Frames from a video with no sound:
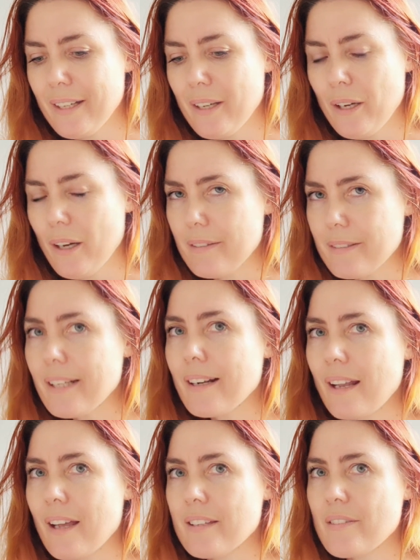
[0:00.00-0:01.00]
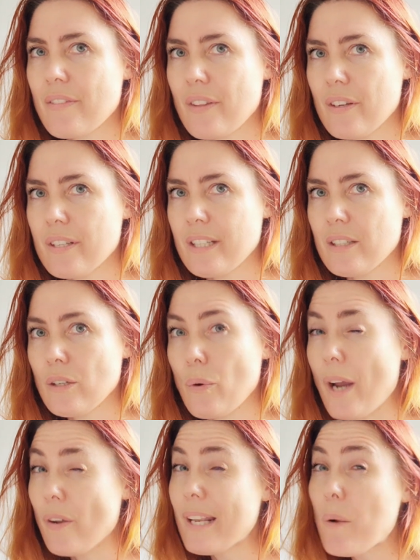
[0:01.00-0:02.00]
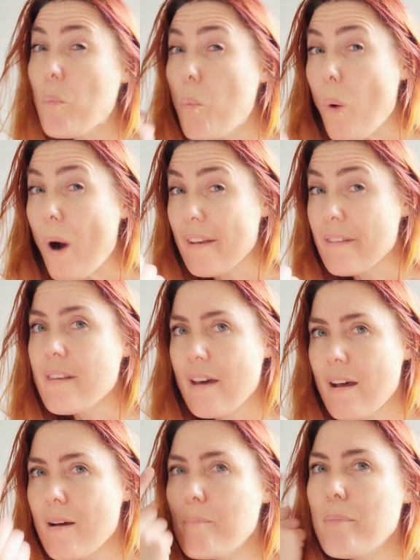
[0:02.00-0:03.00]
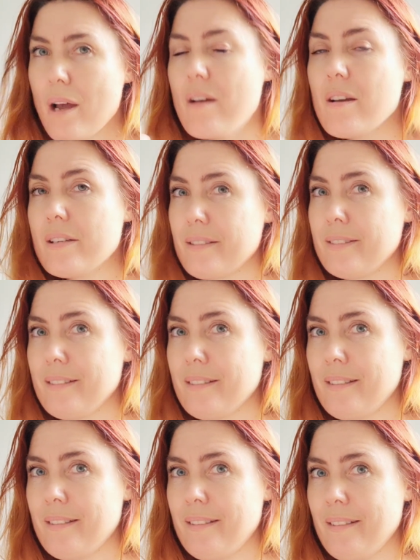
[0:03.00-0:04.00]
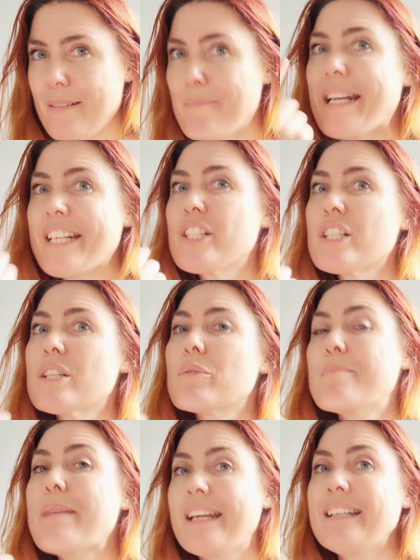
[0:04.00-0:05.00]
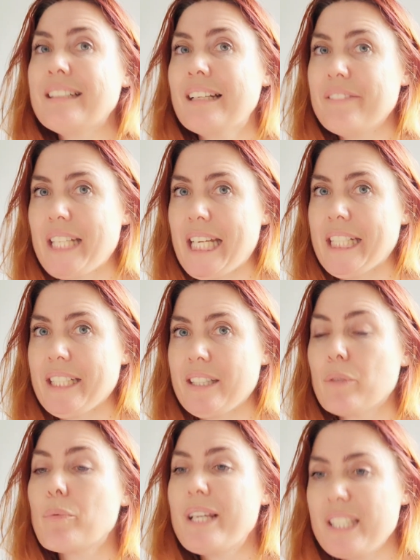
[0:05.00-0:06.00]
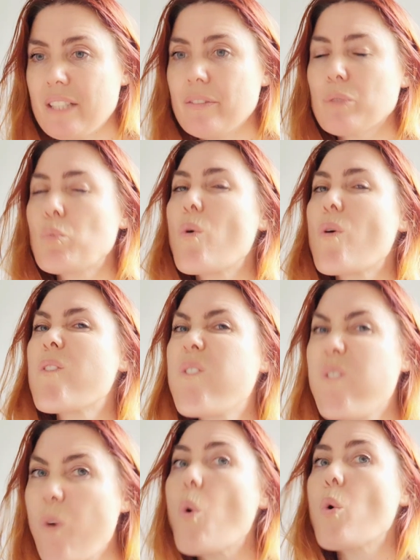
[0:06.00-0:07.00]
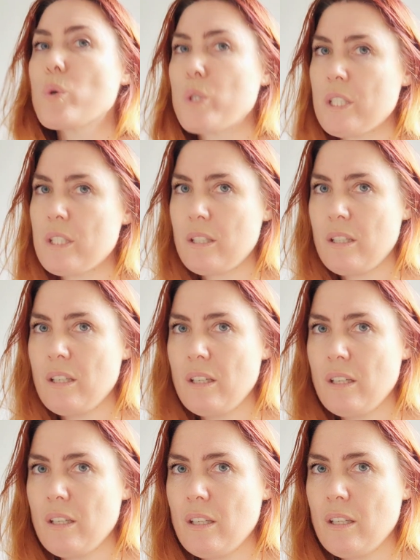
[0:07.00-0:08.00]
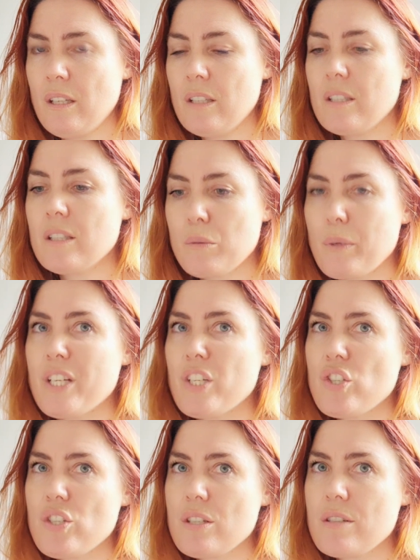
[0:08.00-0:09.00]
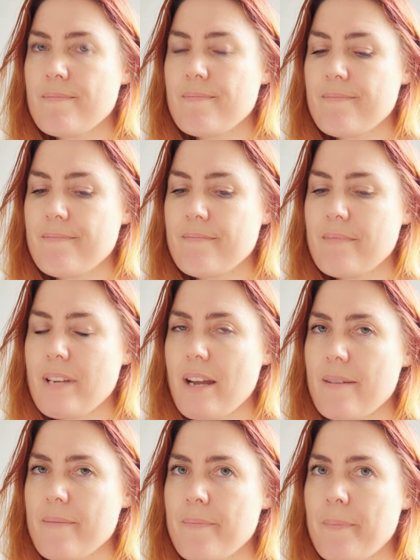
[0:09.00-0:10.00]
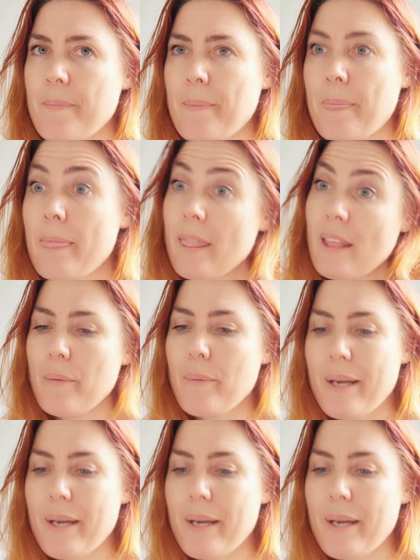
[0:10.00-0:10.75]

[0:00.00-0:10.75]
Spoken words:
I was in a class of 32, and only 1 person managed to remain left-handed. The rest of us were forced to switch. Yeah. Anyway,